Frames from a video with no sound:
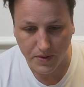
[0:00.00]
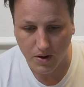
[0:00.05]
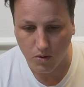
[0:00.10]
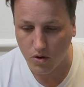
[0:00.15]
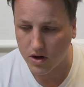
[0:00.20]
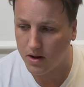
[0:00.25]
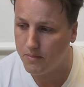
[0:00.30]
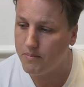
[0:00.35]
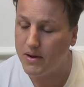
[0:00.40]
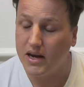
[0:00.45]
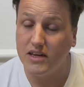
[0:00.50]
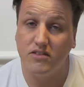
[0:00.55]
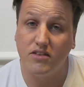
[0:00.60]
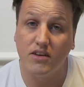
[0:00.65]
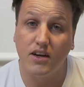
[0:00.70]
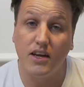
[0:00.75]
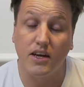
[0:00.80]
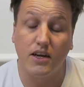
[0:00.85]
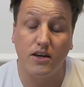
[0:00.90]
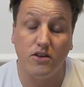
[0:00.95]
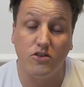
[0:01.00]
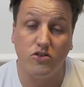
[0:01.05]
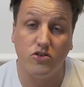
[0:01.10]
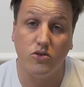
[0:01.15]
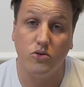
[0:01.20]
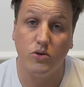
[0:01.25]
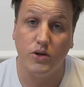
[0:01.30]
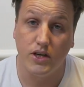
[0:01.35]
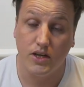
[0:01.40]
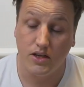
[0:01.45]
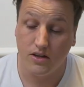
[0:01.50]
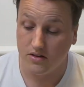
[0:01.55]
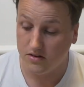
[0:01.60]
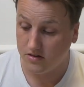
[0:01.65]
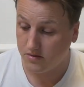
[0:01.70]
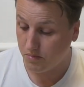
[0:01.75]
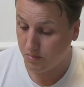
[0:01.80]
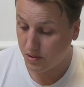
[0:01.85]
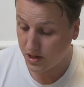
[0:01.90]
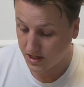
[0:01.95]
What I'm basically going to do
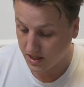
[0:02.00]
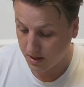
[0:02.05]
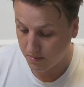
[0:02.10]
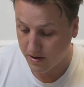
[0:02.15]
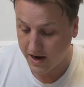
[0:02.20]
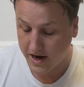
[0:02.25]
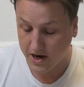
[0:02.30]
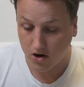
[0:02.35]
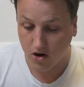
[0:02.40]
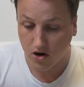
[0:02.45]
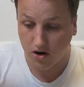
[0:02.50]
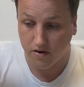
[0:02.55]
is piggyback